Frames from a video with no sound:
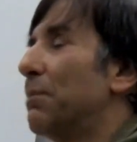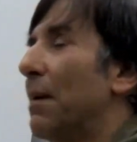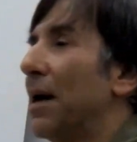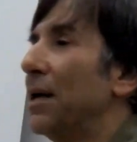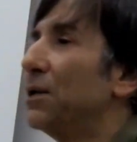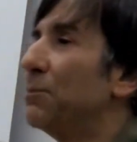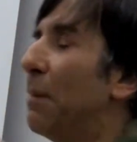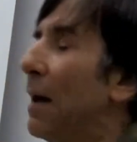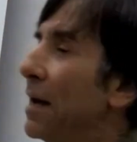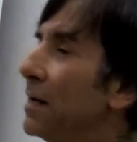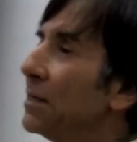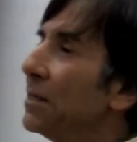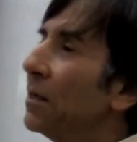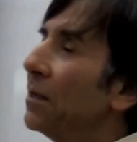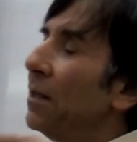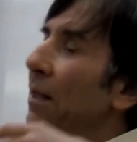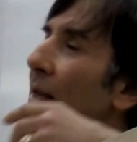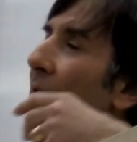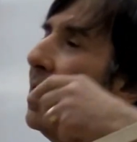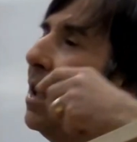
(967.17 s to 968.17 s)
it's
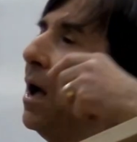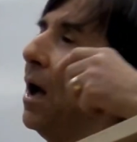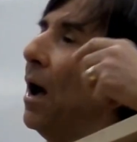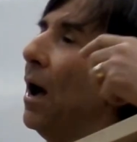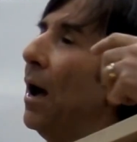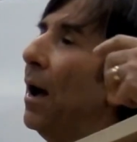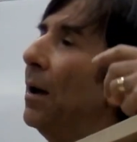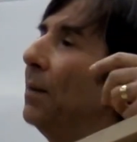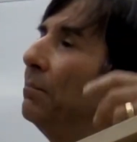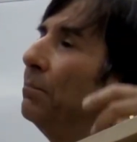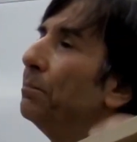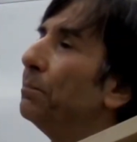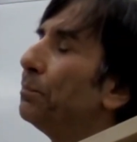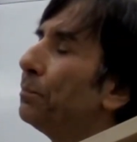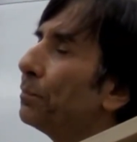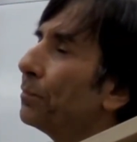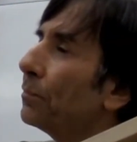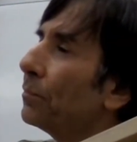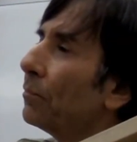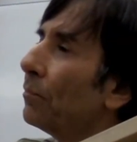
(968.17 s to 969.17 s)
basically,
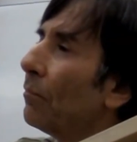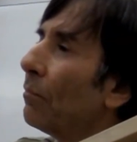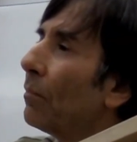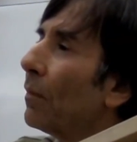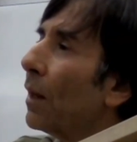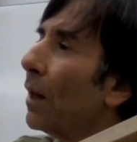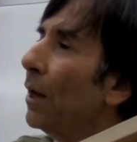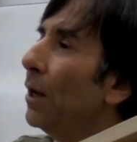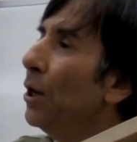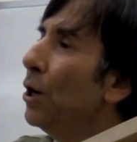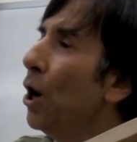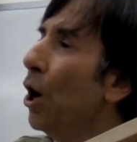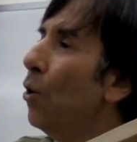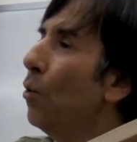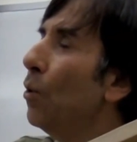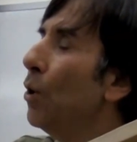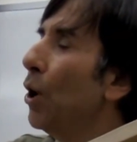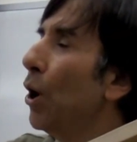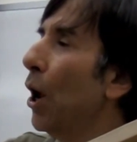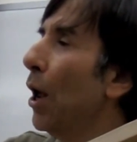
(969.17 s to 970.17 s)

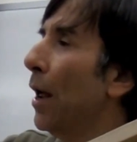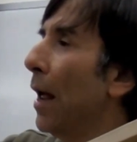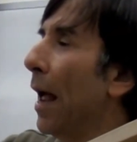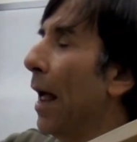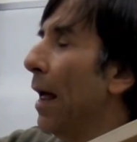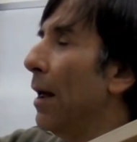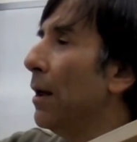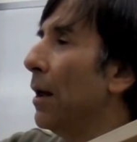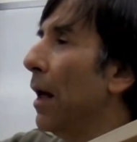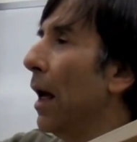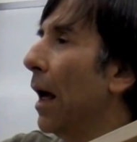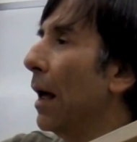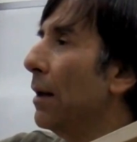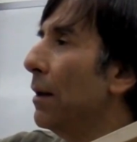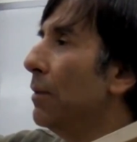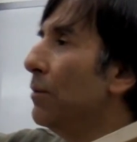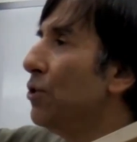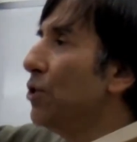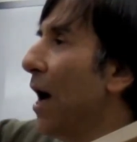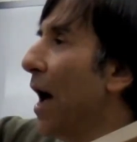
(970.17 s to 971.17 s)

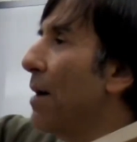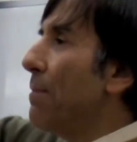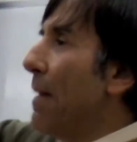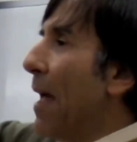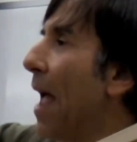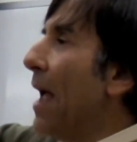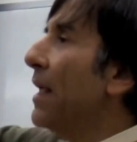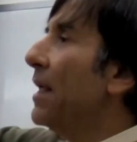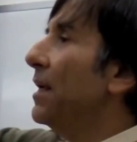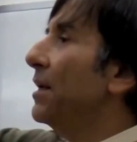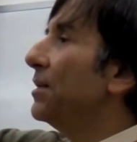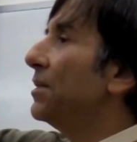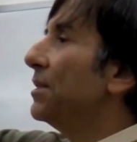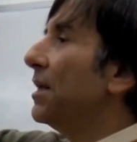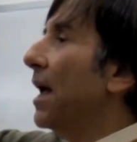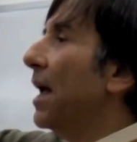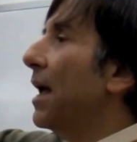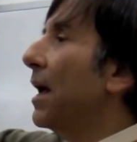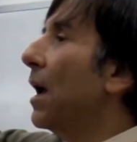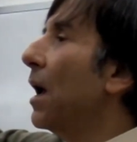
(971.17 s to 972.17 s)
John Mackey is
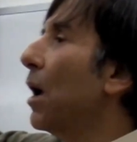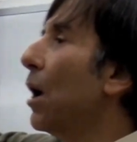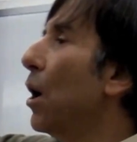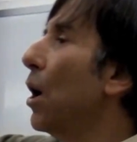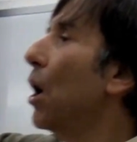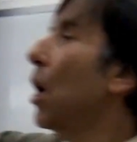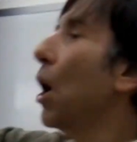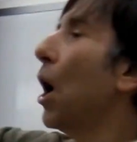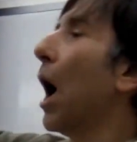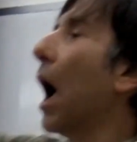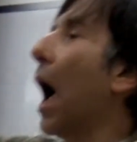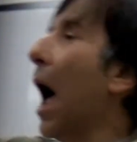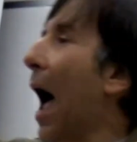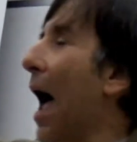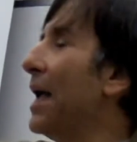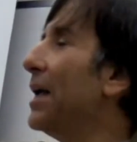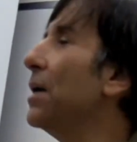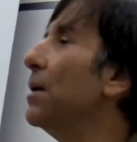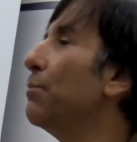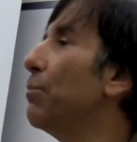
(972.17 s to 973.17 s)
saying,
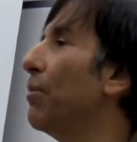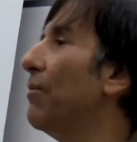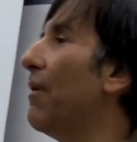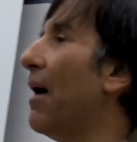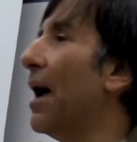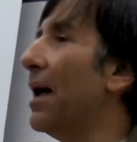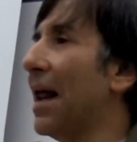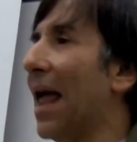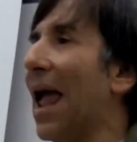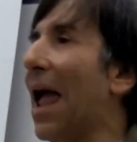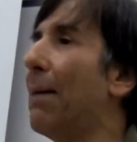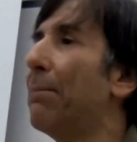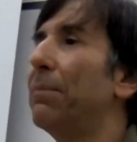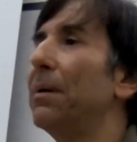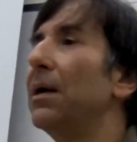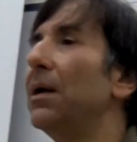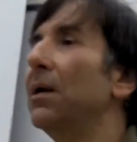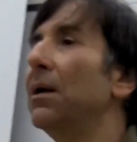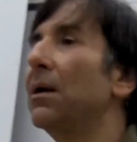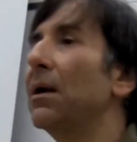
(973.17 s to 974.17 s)
I can provide
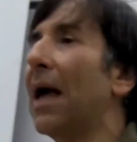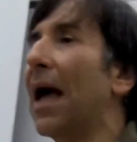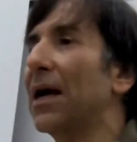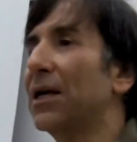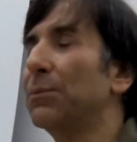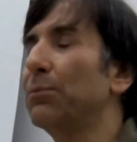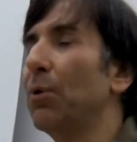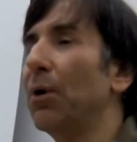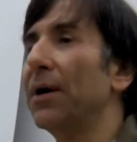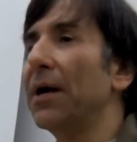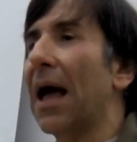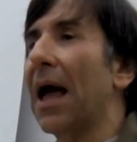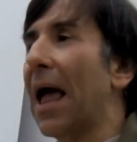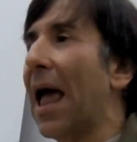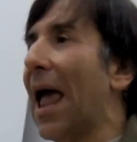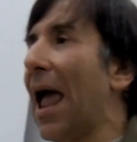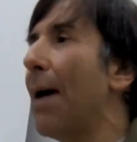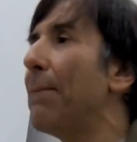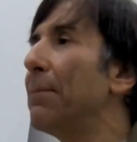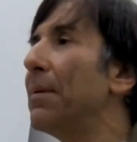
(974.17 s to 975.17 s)
happy
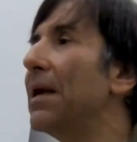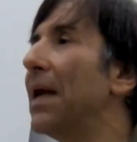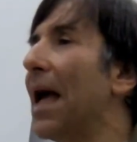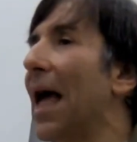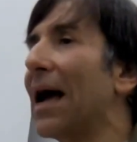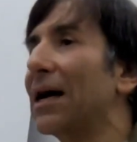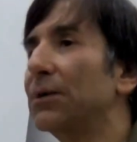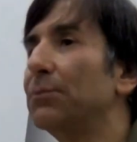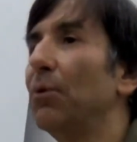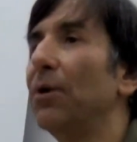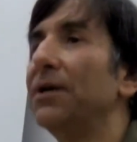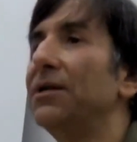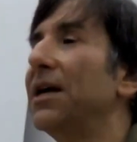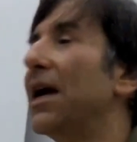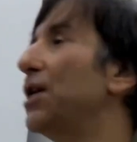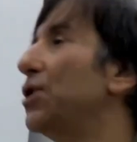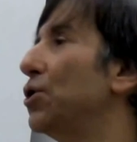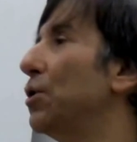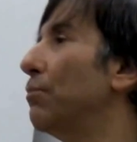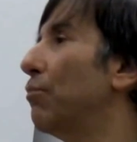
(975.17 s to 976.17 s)

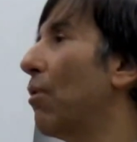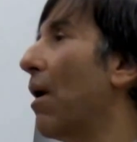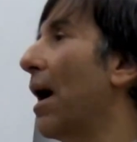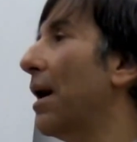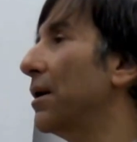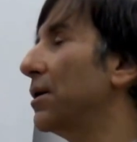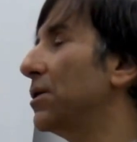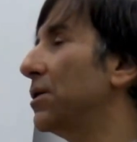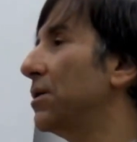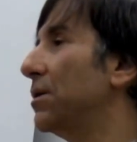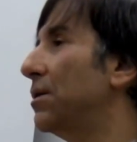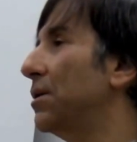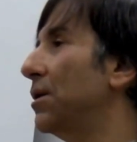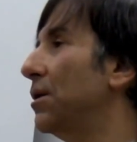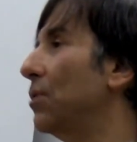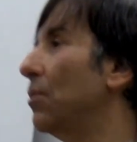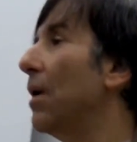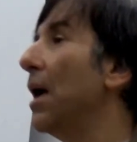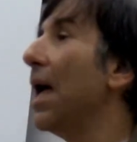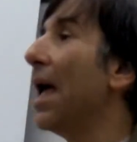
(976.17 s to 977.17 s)
exploitation products to
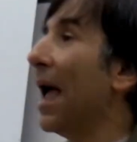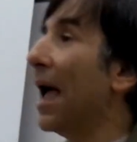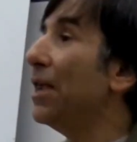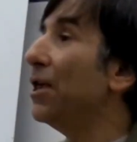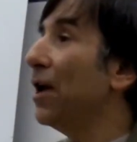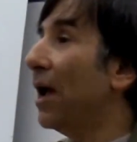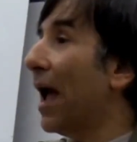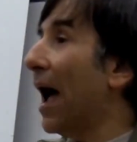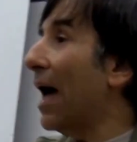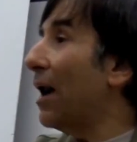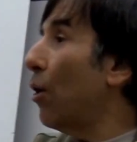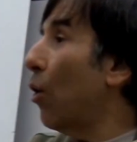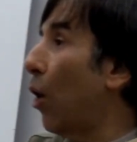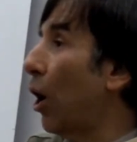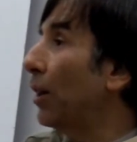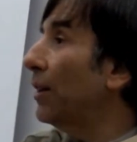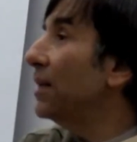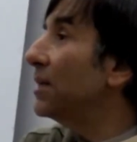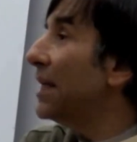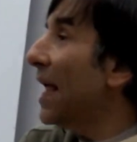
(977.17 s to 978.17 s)
you. And you got
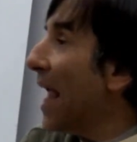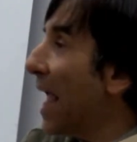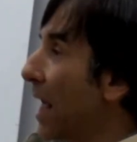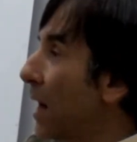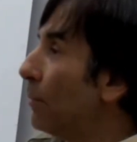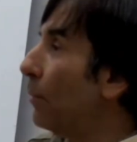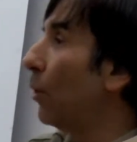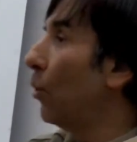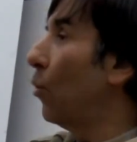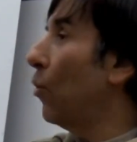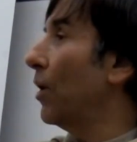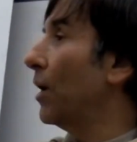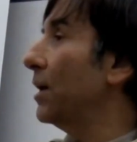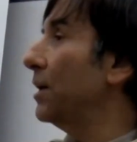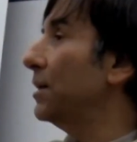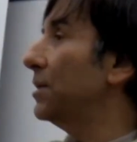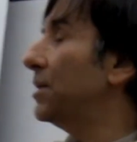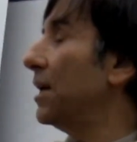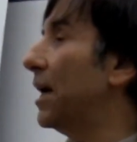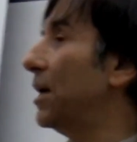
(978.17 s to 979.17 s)
all these animal
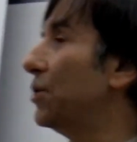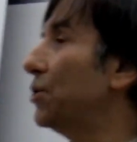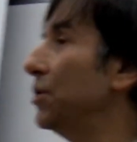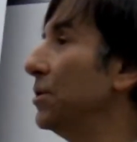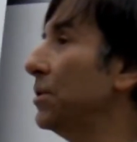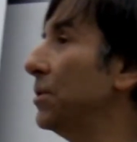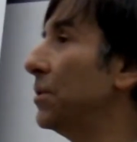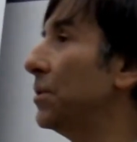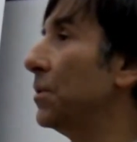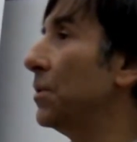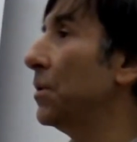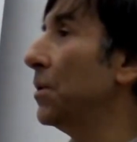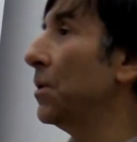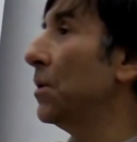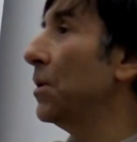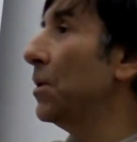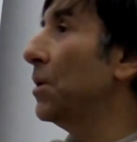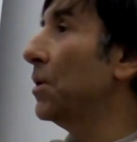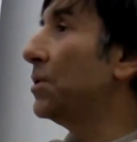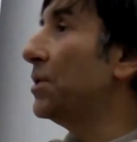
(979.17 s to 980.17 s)
organizations
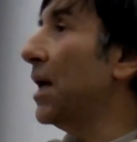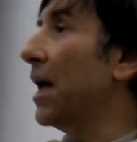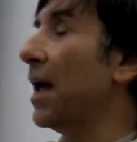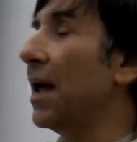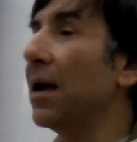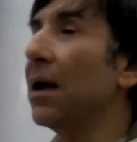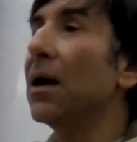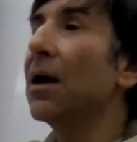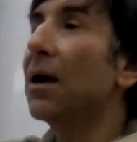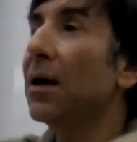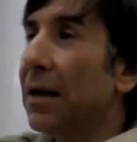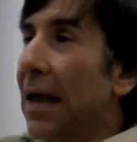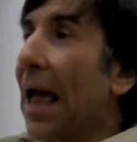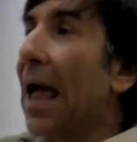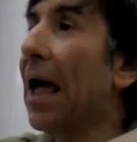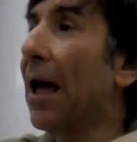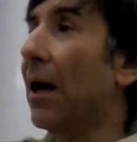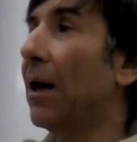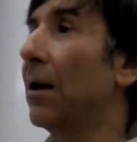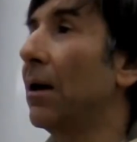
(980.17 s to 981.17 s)
saying,
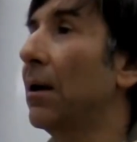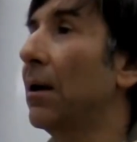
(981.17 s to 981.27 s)
yeah,